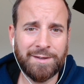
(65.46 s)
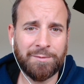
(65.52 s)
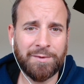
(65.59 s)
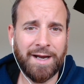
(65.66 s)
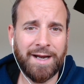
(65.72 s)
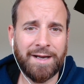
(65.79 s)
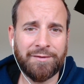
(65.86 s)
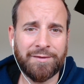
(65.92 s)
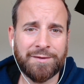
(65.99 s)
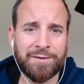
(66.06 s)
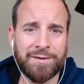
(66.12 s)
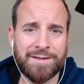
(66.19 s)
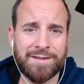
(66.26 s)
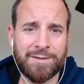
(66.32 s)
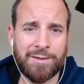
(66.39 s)
dive into
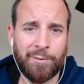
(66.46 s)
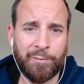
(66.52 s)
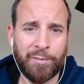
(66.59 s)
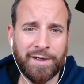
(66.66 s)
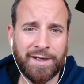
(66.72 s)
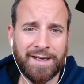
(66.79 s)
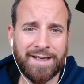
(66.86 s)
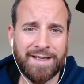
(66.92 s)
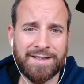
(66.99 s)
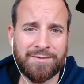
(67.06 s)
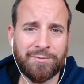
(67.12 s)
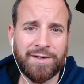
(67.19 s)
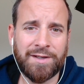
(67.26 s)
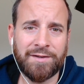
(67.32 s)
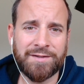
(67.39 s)
this topic, and let's
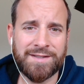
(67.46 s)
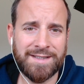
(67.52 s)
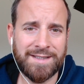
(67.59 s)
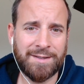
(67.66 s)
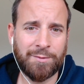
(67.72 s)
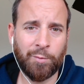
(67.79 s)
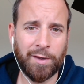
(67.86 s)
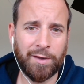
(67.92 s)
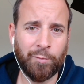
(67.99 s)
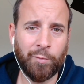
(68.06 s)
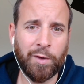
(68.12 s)
really see what